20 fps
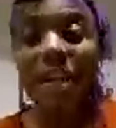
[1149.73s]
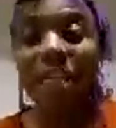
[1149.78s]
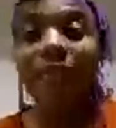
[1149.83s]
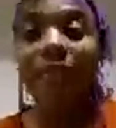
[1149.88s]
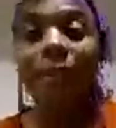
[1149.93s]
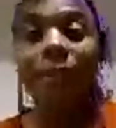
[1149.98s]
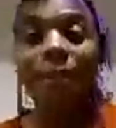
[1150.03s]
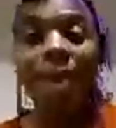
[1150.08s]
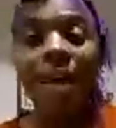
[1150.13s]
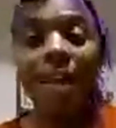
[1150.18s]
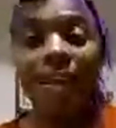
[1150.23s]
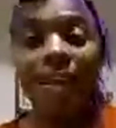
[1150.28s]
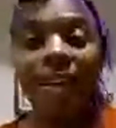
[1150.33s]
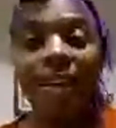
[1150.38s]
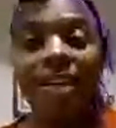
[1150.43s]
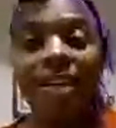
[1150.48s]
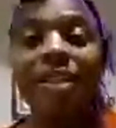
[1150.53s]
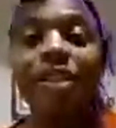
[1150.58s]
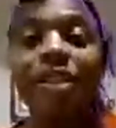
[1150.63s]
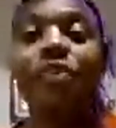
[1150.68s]
the
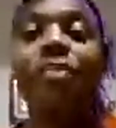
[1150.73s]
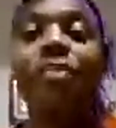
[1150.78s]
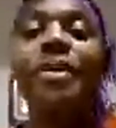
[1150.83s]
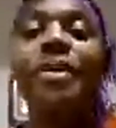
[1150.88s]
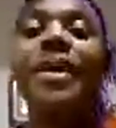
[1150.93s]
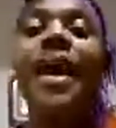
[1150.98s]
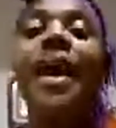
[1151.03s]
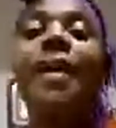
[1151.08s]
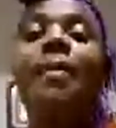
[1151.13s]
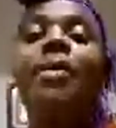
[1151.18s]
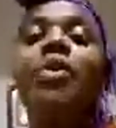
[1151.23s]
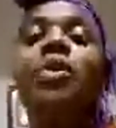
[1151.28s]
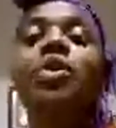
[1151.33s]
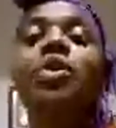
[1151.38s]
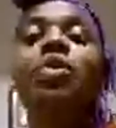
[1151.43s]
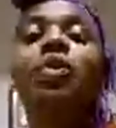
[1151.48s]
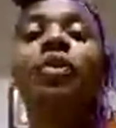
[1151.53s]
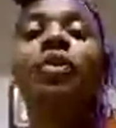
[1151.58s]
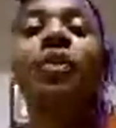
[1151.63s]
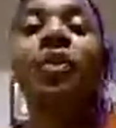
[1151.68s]
melanin to be able
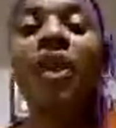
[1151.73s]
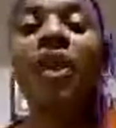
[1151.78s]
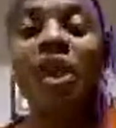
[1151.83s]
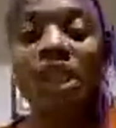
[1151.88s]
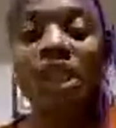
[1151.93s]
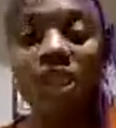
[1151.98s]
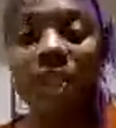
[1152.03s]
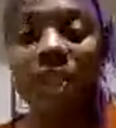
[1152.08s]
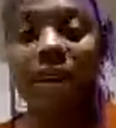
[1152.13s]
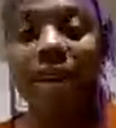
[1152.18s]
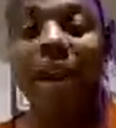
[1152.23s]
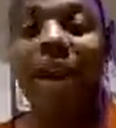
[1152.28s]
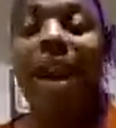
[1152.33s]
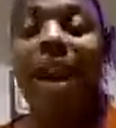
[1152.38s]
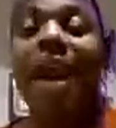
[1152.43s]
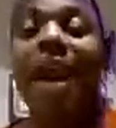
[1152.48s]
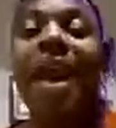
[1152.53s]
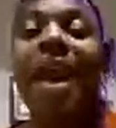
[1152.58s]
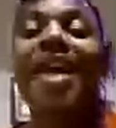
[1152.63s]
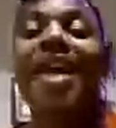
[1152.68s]
to function
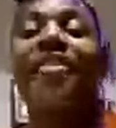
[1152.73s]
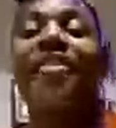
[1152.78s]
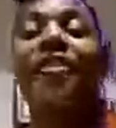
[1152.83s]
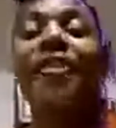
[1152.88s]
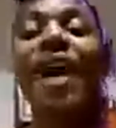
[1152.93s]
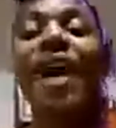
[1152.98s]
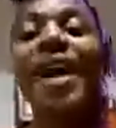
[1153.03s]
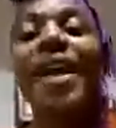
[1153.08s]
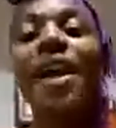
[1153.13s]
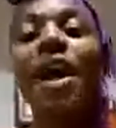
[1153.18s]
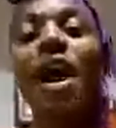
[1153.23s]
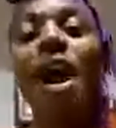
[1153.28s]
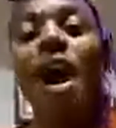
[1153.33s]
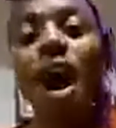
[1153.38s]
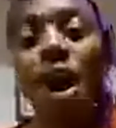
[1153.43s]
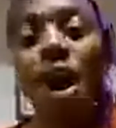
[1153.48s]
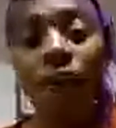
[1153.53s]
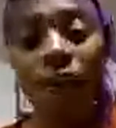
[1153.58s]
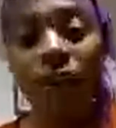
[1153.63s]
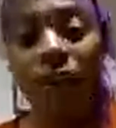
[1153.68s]
and fight
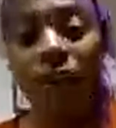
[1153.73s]
off